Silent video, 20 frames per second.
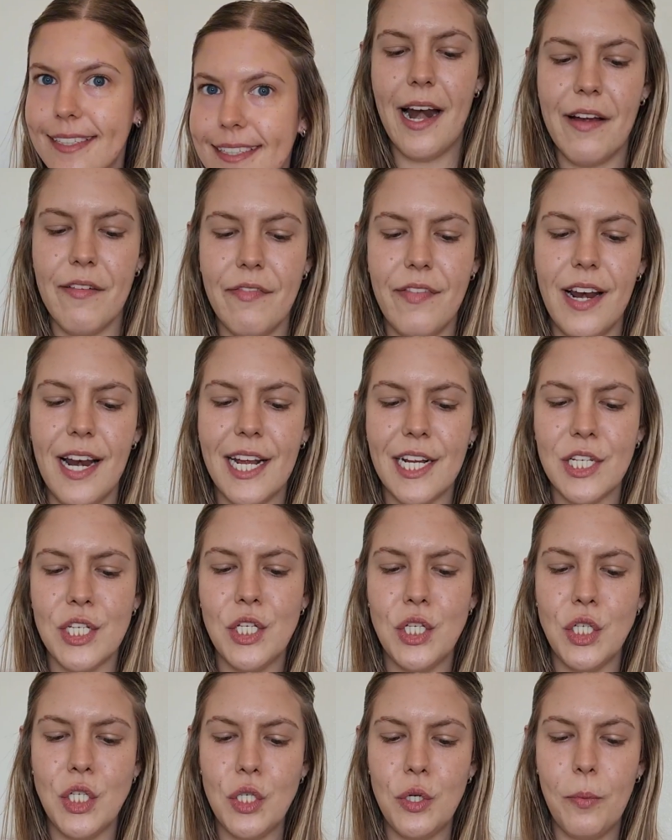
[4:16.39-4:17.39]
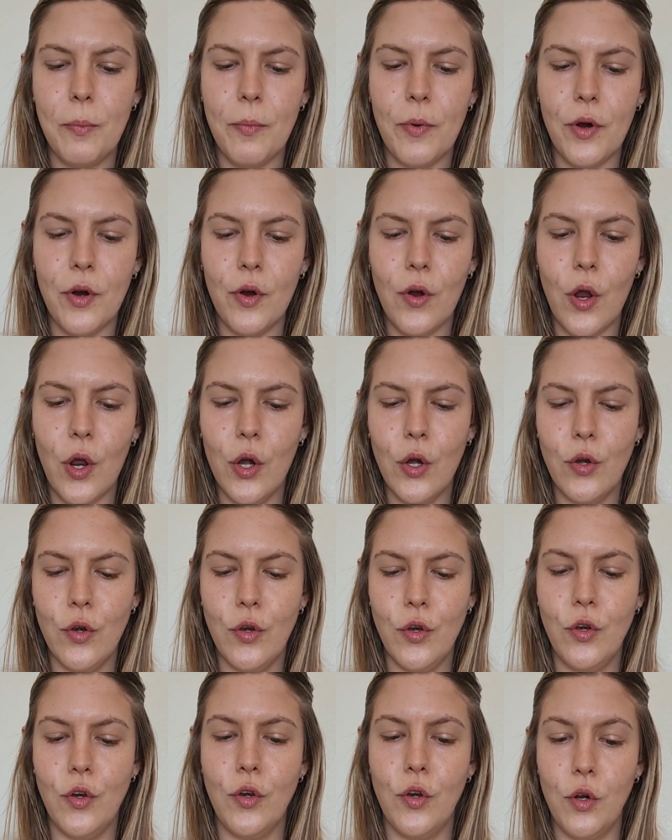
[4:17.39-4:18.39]
And I feel like super
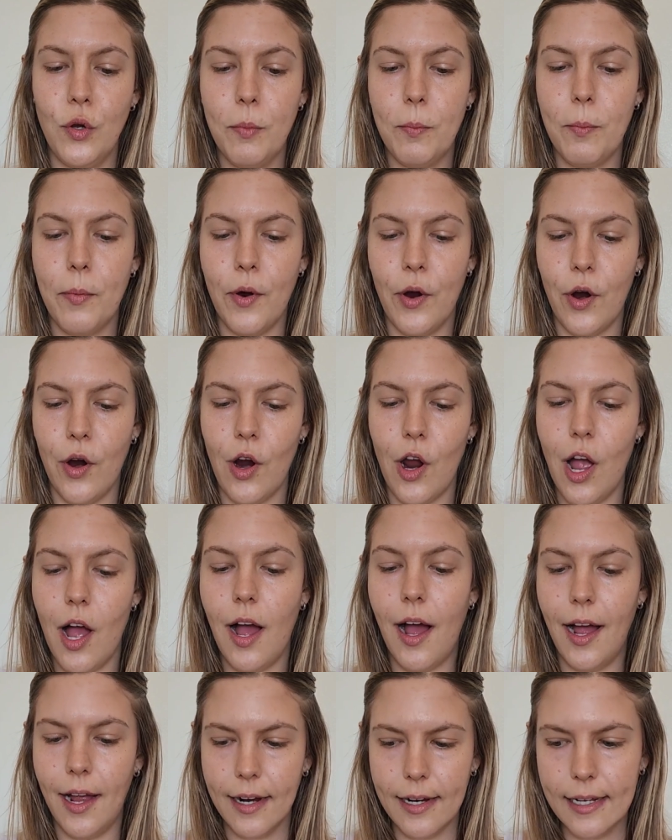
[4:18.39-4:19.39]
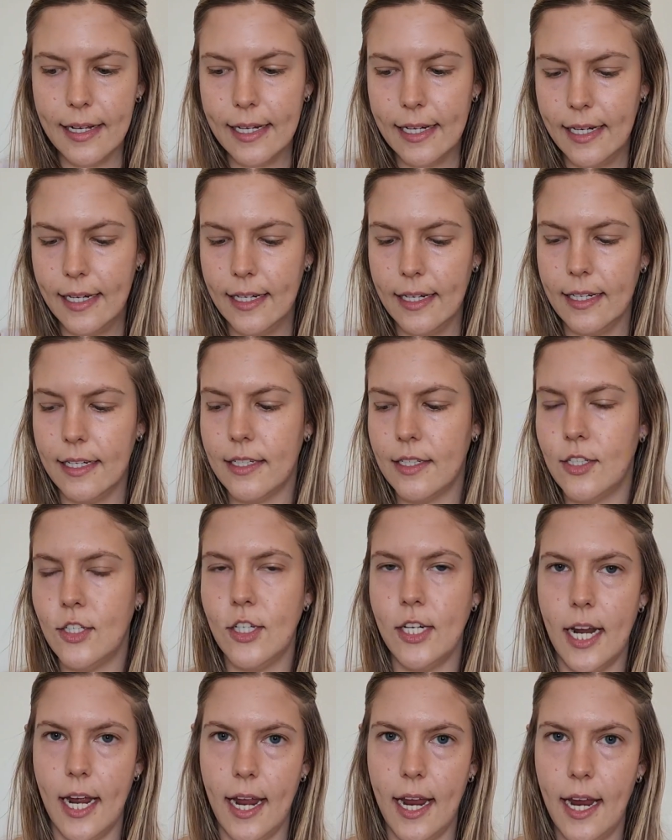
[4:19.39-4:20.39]
duper ugly
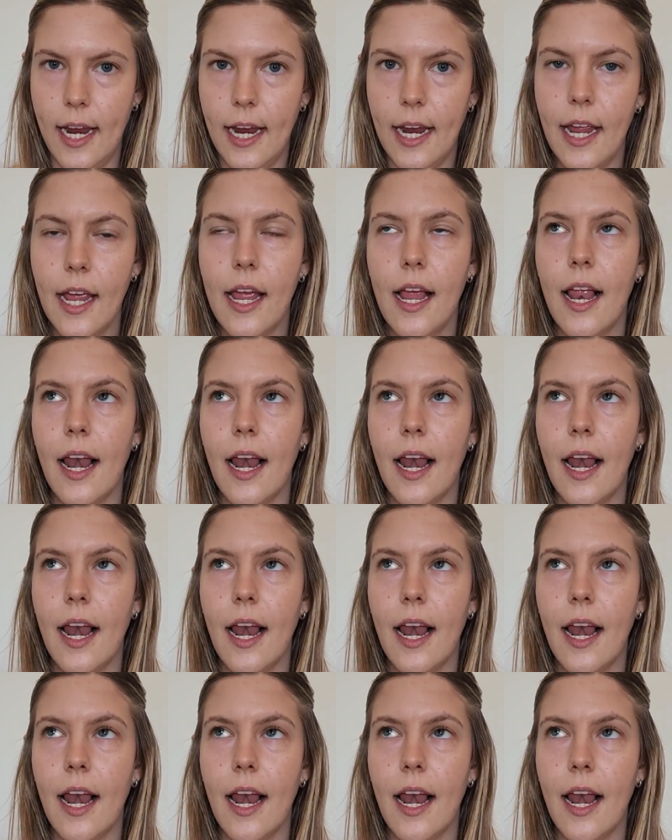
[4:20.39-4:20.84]
today.